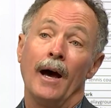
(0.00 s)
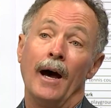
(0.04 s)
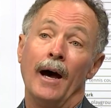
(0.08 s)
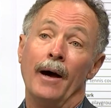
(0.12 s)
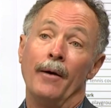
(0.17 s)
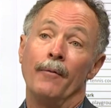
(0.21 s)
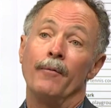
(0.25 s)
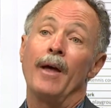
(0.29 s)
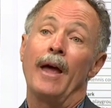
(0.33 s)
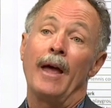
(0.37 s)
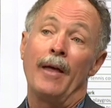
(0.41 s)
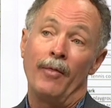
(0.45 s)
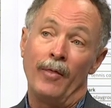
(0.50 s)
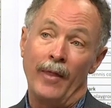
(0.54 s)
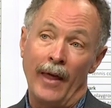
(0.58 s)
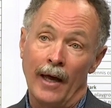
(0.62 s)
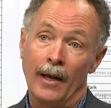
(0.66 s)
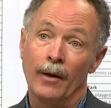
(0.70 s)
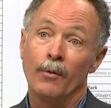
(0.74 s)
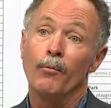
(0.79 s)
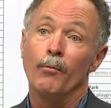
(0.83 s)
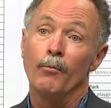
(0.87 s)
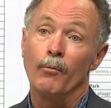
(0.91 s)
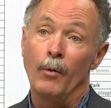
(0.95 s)
uh, and
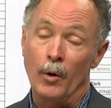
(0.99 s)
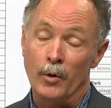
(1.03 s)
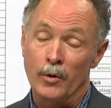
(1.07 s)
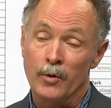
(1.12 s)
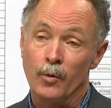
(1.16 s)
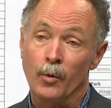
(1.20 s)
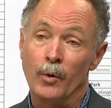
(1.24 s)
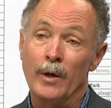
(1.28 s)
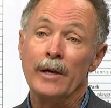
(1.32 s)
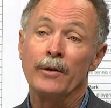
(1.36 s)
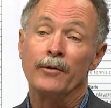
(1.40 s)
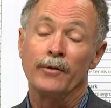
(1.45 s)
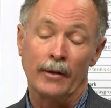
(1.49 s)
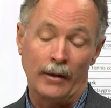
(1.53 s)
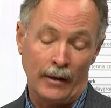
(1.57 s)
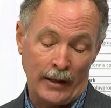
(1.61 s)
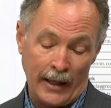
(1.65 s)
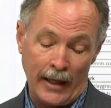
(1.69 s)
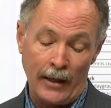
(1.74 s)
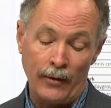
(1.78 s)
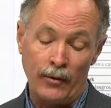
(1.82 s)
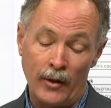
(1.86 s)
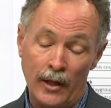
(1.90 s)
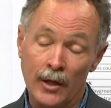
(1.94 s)
then most
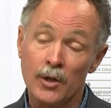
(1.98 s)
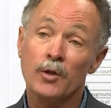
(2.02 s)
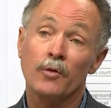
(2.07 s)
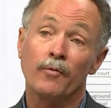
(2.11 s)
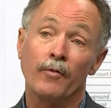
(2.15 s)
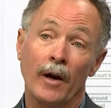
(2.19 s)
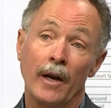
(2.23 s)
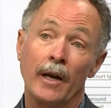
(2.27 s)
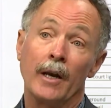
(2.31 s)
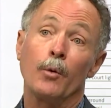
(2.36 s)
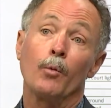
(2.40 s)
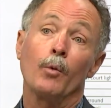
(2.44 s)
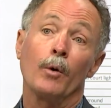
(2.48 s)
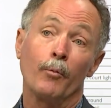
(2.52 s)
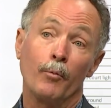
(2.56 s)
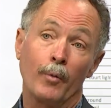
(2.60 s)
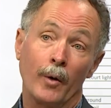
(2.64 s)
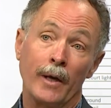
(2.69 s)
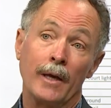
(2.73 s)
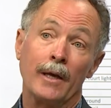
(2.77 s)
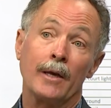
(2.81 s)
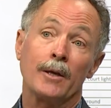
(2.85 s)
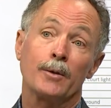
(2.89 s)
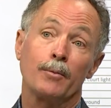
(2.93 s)
recently, this funding will
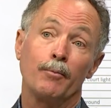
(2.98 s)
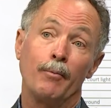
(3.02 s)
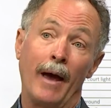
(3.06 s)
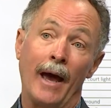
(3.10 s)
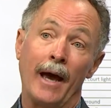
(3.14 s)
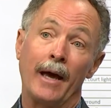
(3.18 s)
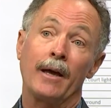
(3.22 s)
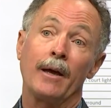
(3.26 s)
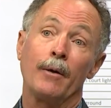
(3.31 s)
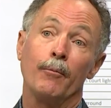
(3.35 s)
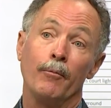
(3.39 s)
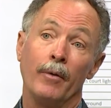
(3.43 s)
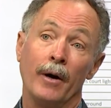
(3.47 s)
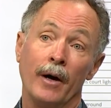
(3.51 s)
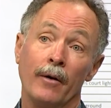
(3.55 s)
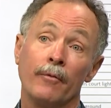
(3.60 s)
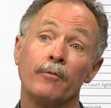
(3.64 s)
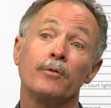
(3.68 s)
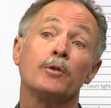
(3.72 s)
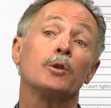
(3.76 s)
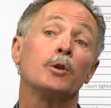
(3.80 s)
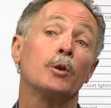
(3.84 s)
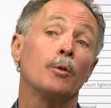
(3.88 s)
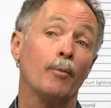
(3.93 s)
bring us back
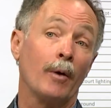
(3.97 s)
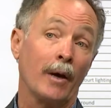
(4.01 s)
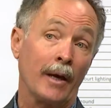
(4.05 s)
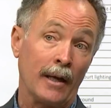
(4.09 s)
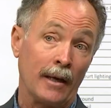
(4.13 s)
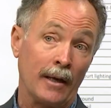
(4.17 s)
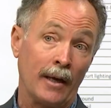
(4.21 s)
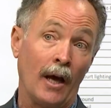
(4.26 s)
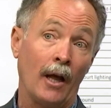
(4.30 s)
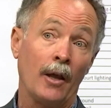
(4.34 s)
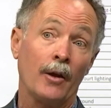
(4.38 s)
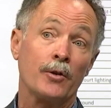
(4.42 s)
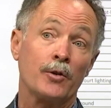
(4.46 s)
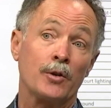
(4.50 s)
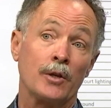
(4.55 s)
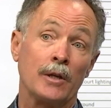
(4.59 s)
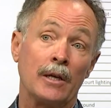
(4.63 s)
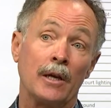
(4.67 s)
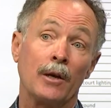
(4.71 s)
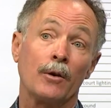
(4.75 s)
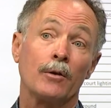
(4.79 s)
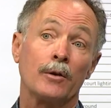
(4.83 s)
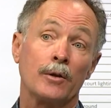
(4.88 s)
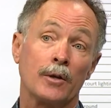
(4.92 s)
above $2 million a
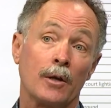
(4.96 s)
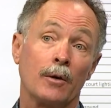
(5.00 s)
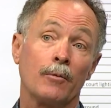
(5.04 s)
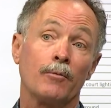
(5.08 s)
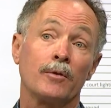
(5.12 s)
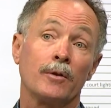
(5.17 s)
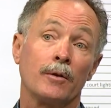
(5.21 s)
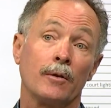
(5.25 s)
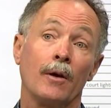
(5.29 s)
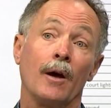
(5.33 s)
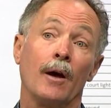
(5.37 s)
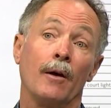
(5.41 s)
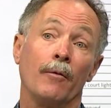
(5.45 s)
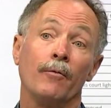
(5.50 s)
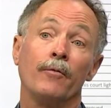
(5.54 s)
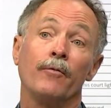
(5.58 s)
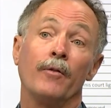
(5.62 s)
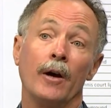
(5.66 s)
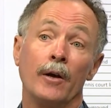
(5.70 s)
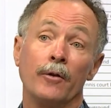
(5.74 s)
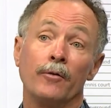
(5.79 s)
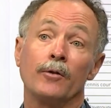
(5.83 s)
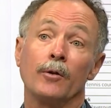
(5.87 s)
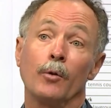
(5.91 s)
year in terms of
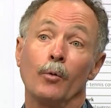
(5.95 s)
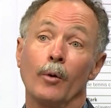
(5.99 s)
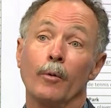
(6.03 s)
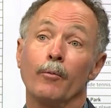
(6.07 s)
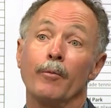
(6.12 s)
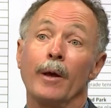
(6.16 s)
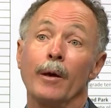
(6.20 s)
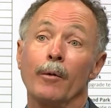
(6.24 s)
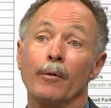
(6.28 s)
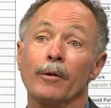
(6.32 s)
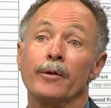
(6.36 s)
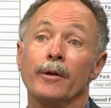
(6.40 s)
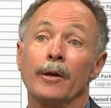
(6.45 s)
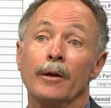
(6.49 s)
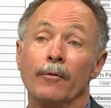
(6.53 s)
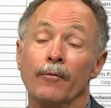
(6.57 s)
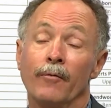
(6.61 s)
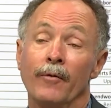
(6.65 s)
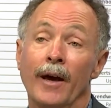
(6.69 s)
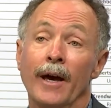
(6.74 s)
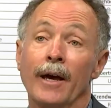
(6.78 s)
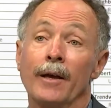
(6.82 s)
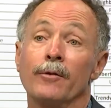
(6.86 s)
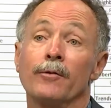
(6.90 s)
funds that we'll be able to
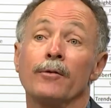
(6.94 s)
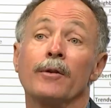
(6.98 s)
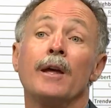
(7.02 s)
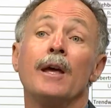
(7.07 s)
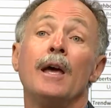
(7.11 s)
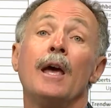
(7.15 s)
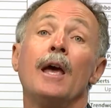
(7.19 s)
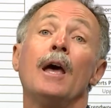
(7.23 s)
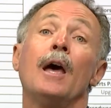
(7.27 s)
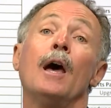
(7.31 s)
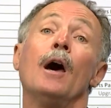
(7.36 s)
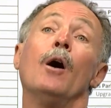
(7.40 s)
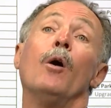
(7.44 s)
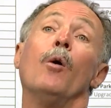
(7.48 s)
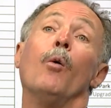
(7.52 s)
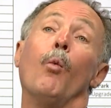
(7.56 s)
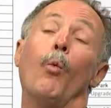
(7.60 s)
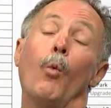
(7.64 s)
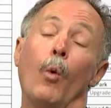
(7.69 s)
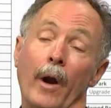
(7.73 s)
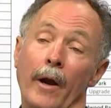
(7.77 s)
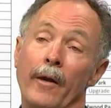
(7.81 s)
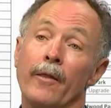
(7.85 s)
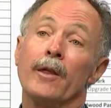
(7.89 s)
invest
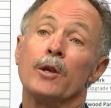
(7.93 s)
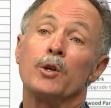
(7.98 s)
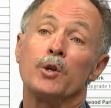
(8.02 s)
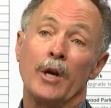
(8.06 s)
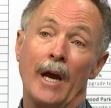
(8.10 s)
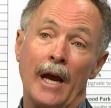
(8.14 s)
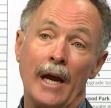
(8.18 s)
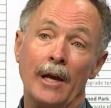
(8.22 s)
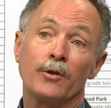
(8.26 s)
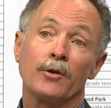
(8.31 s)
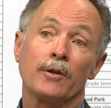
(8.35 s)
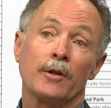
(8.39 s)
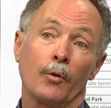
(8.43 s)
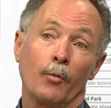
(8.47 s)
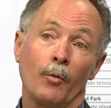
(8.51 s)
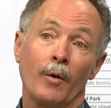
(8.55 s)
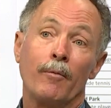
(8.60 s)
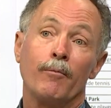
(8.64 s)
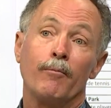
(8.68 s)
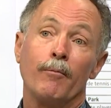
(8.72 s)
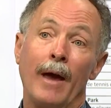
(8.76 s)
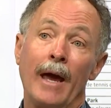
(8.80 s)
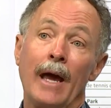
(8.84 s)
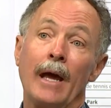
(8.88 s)
one of the changes that
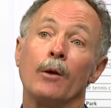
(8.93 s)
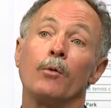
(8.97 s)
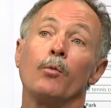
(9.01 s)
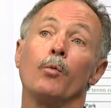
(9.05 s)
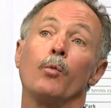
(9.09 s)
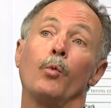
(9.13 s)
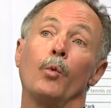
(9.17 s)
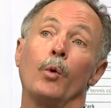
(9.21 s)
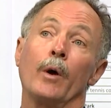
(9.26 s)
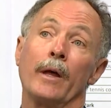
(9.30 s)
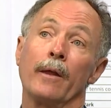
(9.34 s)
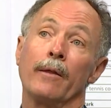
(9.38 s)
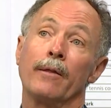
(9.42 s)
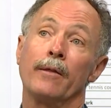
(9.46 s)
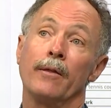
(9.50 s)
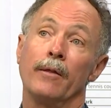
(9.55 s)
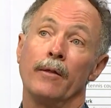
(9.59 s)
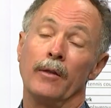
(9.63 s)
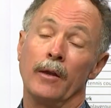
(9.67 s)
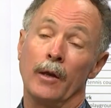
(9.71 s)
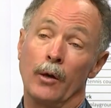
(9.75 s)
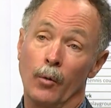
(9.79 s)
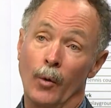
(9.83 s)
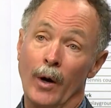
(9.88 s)
we've made
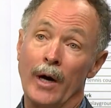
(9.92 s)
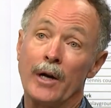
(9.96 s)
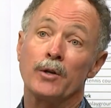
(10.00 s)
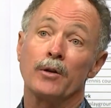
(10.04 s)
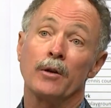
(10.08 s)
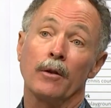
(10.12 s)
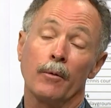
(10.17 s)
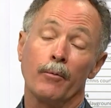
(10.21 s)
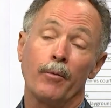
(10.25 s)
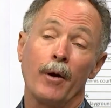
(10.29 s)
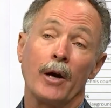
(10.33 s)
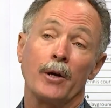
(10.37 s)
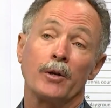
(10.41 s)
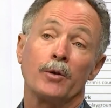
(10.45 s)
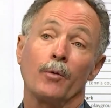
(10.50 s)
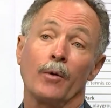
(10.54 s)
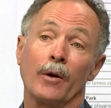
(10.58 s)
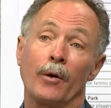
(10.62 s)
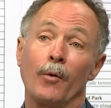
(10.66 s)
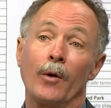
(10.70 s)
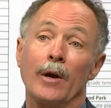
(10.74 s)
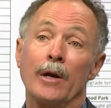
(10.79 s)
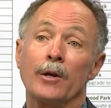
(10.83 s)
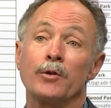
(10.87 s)
with the direction of the Parks and
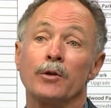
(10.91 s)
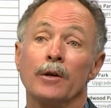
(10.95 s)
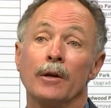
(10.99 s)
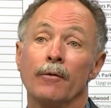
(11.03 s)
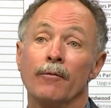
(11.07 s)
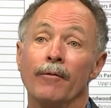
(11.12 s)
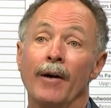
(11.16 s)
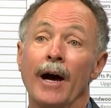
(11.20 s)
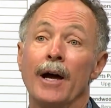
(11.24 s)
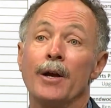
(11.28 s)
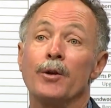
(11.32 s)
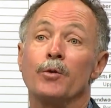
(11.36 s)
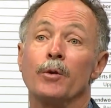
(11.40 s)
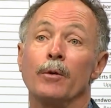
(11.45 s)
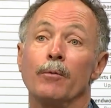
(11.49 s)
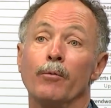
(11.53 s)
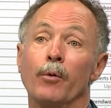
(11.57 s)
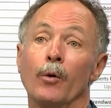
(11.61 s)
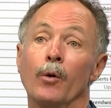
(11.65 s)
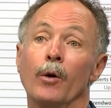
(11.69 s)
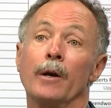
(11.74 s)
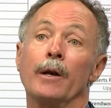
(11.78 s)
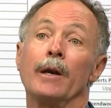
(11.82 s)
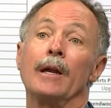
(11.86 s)
Recreation Advisory
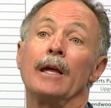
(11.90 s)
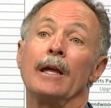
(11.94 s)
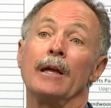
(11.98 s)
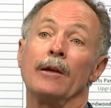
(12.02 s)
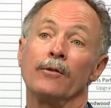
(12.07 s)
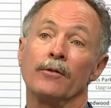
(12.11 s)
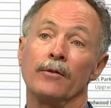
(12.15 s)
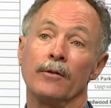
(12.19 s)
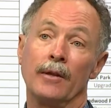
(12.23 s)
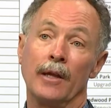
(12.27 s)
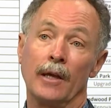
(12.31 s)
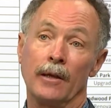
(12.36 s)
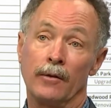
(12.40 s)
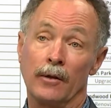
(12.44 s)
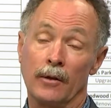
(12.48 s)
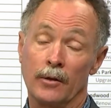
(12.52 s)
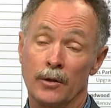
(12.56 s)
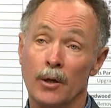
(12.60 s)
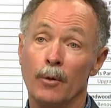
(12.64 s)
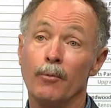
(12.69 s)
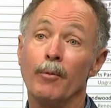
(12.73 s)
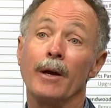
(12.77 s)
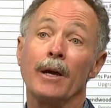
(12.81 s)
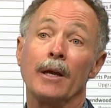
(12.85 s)
Board is that the
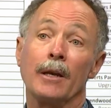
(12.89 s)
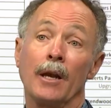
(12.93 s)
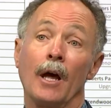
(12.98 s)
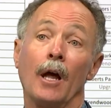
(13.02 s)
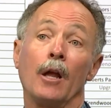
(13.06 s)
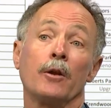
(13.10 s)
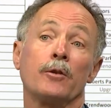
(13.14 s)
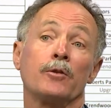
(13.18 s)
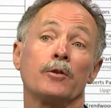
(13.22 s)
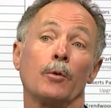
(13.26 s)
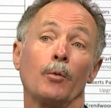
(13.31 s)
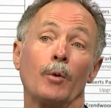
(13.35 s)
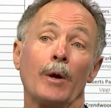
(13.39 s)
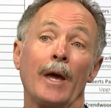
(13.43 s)
$2 million that